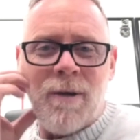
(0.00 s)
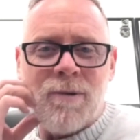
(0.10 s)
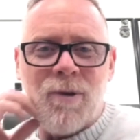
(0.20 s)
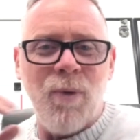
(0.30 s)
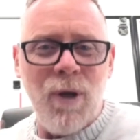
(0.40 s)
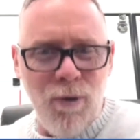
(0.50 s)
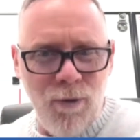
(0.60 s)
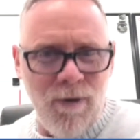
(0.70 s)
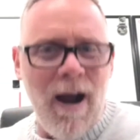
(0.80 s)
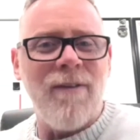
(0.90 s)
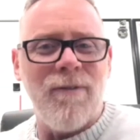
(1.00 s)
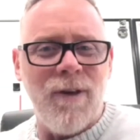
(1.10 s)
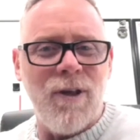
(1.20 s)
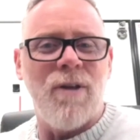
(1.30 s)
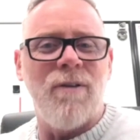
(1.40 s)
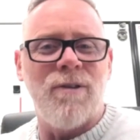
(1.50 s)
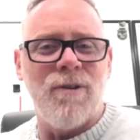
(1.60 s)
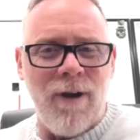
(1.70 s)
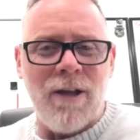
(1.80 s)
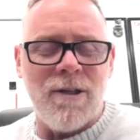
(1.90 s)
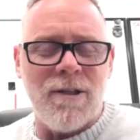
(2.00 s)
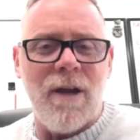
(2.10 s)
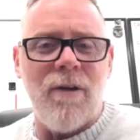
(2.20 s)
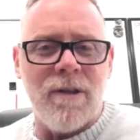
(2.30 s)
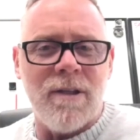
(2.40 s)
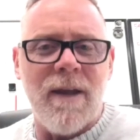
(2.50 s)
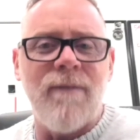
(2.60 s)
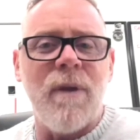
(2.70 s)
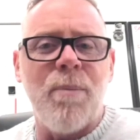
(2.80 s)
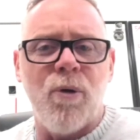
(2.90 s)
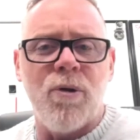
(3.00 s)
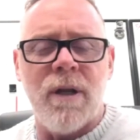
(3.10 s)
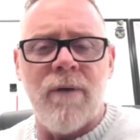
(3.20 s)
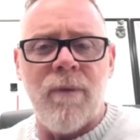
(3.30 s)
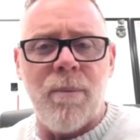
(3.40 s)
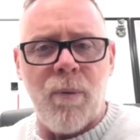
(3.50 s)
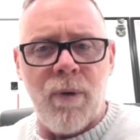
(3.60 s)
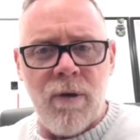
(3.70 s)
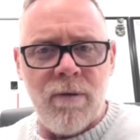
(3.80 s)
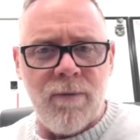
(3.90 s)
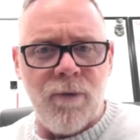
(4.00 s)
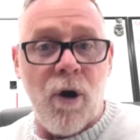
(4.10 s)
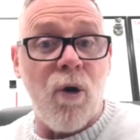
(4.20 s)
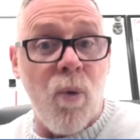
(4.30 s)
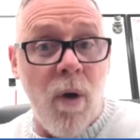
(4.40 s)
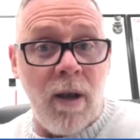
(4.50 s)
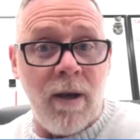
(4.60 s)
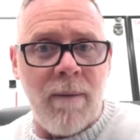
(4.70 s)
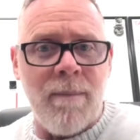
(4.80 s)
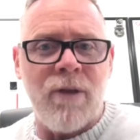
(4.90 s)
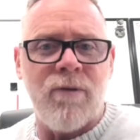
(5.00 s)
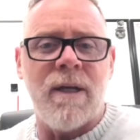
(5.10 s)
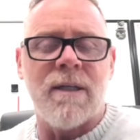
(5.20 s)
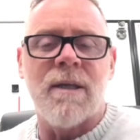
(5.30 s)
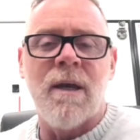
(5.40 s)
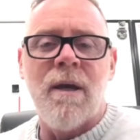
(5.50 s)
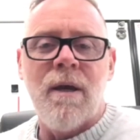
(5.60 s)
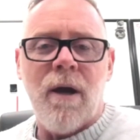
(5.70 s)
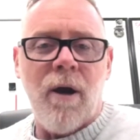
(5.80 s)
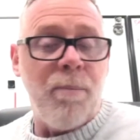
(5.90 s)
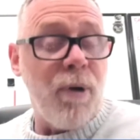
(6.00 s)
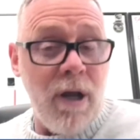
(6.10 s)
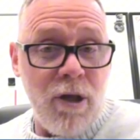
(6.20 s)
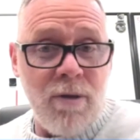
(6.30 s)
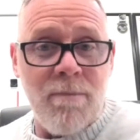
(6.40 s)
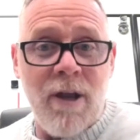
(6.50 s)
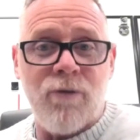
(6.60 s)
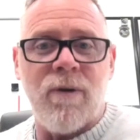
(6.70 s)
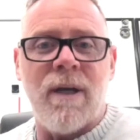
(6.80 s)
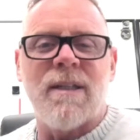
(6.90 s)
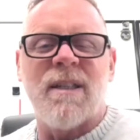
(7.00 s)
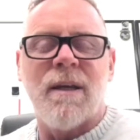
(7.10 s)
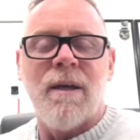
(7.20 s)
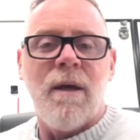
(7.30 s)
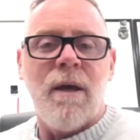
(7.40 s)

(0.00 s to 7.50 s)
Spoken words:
So we use Rise Vision for not just the health and safety portion of it, but we use it for our quality metrics, our production metrics.